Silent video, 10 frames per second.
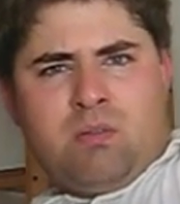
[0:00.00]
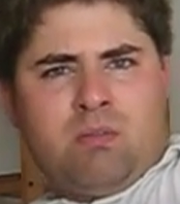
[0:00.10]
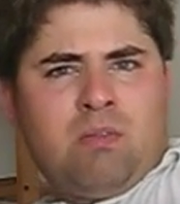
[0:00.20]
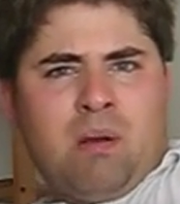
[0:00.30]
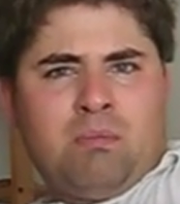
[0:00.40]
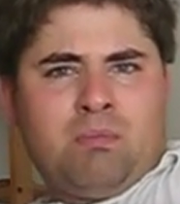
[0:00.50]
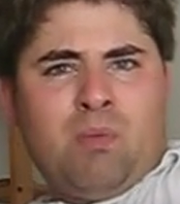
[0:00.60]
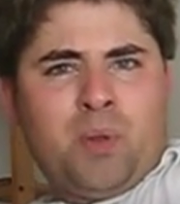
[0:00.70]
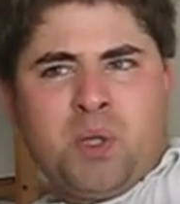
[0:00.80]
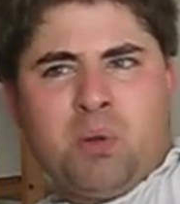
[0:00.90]
one
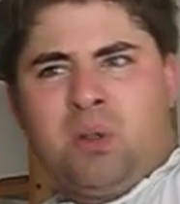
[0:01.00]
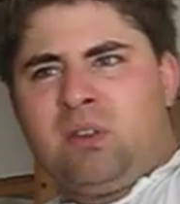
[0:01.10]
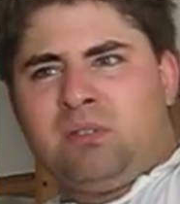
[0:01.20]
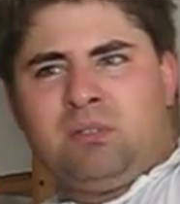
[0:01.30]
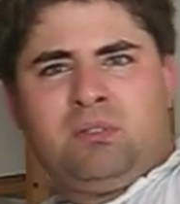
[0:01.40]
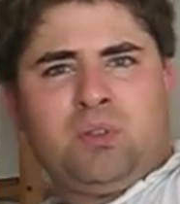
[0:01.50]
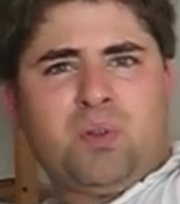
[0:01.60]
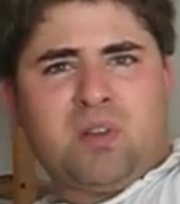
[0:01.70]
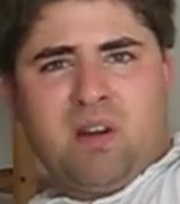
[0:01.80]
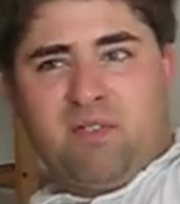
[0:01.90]
module,
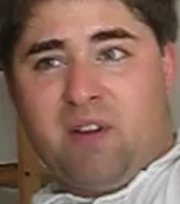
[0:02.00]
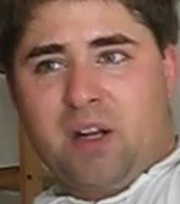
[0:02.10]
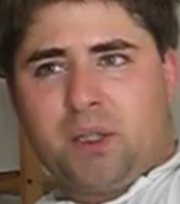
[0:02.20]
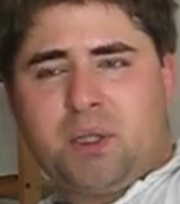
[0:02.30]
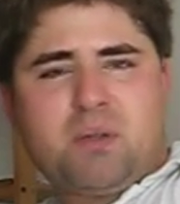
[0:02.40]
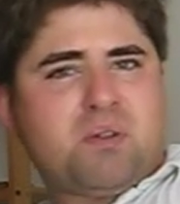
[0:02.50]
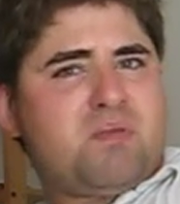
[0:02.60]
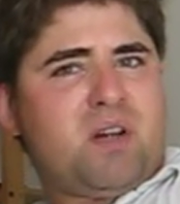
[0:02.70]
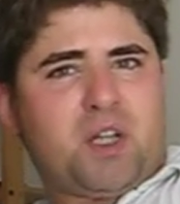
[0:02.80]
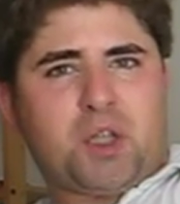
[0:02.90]
2-3 functions,
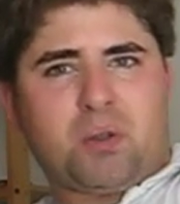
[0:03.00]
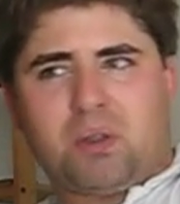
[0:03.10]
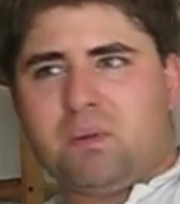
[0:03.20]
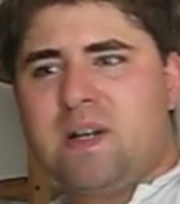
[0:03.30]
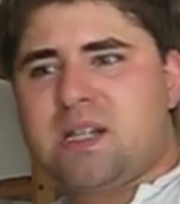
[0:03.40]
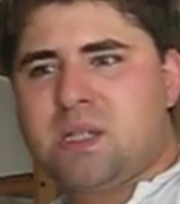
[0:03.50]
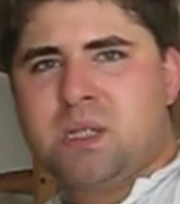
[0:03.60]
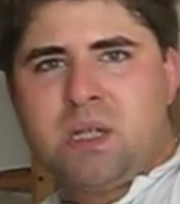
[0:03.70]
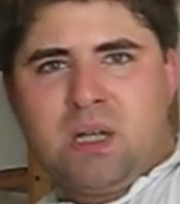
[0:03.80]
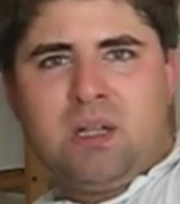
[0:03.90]
very short ones